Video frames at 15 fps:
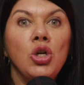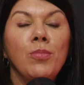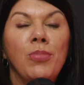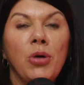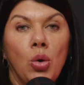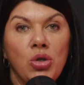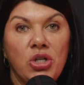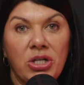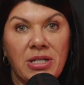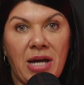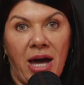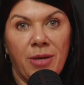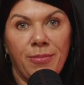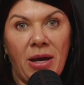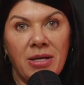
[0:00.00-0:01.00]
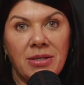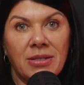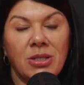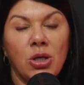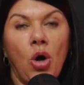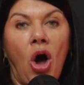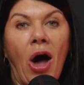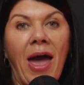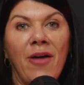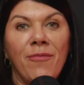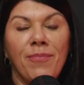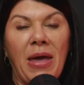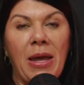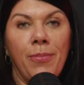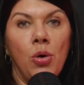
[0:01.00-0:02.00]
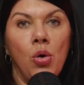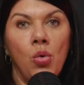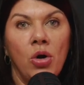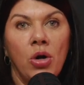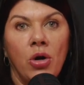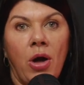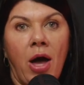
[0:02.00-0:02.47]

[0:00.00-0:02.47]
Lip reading: you build your database. So I have people,